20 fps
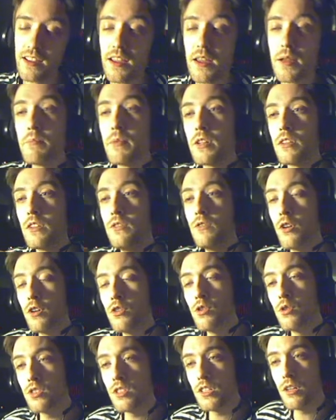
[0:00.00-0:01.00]
But in other
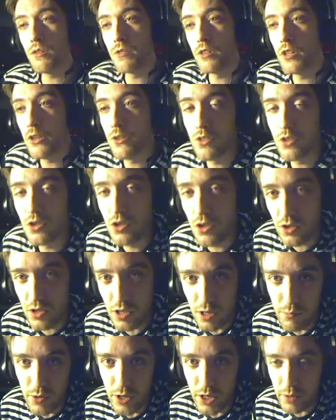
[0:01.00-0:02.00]
scenarios, it's just gonna
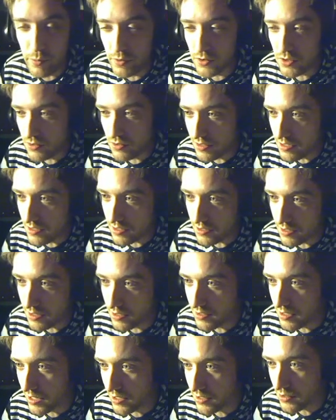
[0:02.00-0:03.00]
block most of the
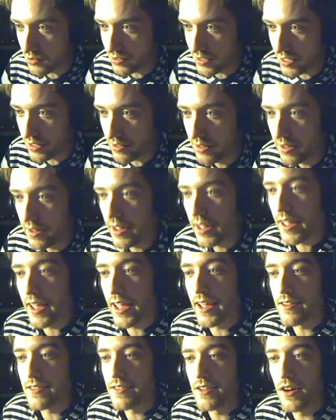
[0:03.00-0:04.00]
attackers there,
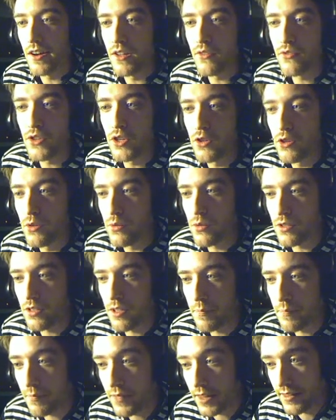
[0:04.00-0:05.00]
and uh, if you use
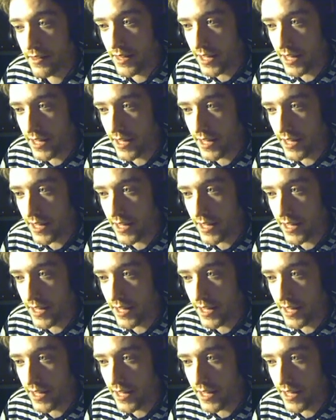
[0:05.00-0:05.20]
that